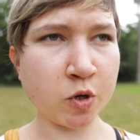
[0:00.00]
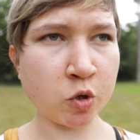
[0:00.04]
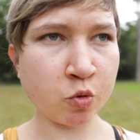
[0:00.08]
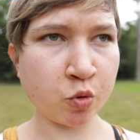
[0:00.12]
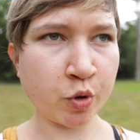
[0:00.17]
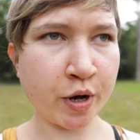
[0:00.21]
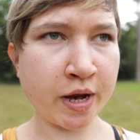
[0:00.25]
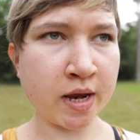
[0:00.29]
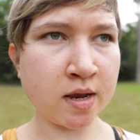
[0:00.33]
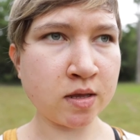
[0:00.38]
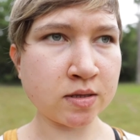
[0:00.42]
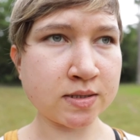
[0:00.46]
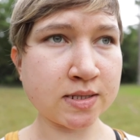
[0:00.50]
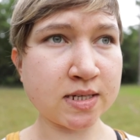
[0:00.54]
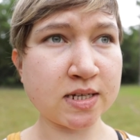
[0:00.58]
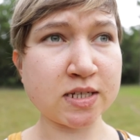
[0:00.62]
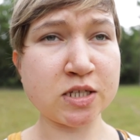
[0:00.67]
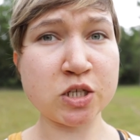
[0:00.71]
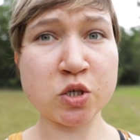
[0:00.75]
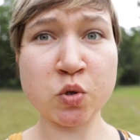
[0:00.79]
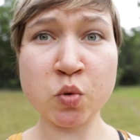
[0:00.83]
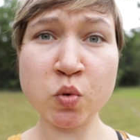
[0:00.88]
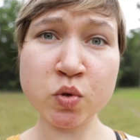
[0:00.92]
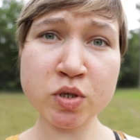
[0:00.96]
Ukraine
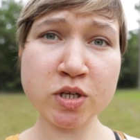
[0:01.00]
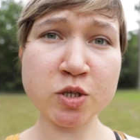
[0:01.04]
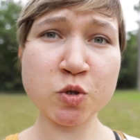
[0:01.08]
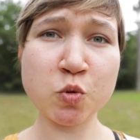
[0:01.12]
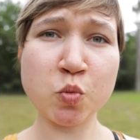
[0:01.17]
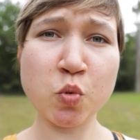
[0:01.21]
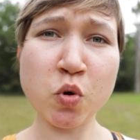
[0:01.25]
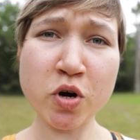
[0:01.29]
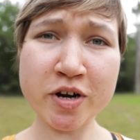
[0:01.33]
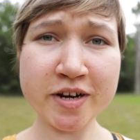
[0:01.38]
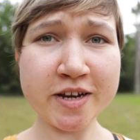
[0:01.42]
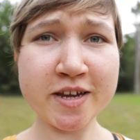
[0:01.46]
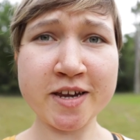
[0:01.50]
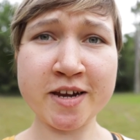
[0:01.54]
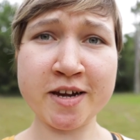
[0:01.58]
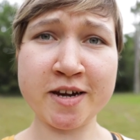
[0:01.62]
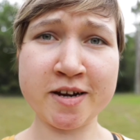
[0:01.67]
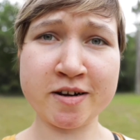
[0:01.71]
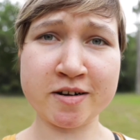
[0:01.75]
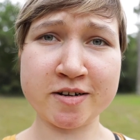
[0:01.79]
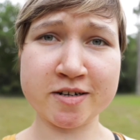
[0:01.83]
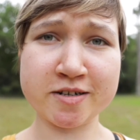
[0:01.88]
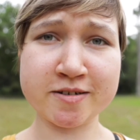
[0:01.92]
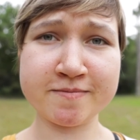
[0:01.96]
that couldn't work
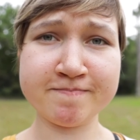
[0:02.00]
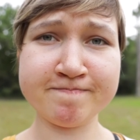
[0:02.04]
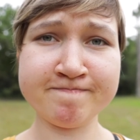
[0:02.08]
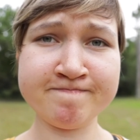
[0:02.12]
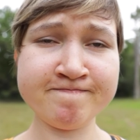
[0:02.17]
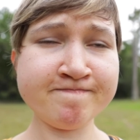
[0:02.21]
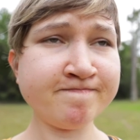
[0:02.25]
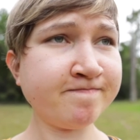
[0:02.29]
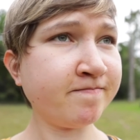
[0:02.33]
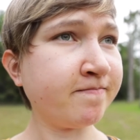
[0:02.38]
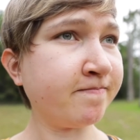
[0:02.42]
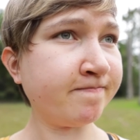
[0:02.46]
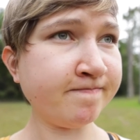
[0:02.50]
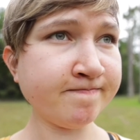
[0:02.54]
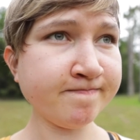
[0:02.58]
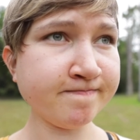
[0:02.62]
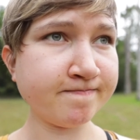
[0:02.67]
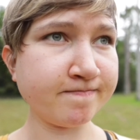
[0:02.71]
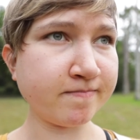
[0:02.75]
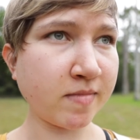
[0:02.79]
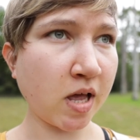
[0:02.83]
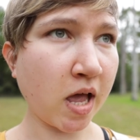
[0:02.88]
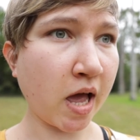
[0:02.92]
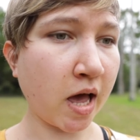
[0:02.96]
here.
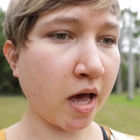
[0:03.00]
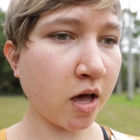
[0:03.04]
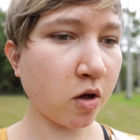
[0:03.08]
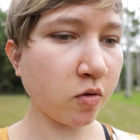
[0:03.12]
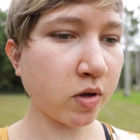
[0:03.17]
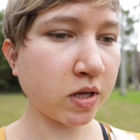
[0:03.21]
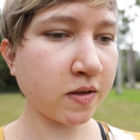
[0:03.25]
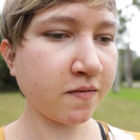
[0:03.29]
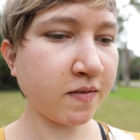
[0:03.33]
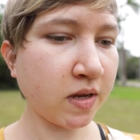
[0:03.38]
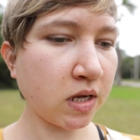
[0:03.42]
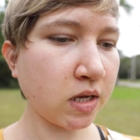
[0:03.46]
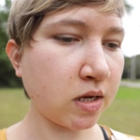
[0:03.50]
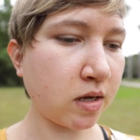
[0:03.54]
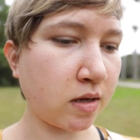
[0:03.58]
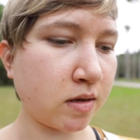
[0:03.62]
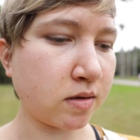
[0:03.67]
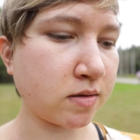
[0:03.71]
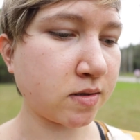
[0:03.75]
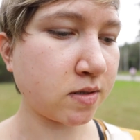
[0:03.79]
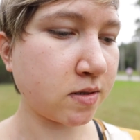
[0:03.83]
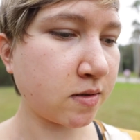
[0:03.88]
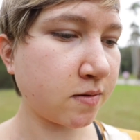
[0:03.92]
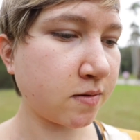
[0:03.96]
How convenient.